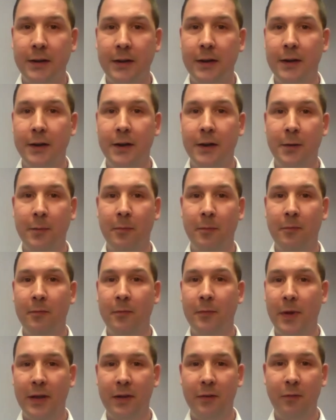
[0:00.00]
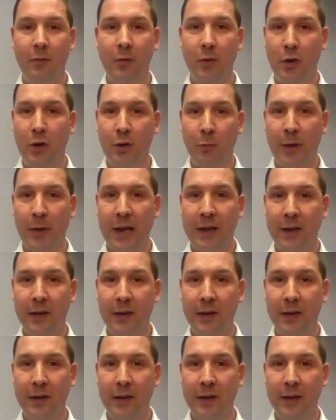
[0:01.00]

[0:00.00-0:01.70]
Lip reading: Long back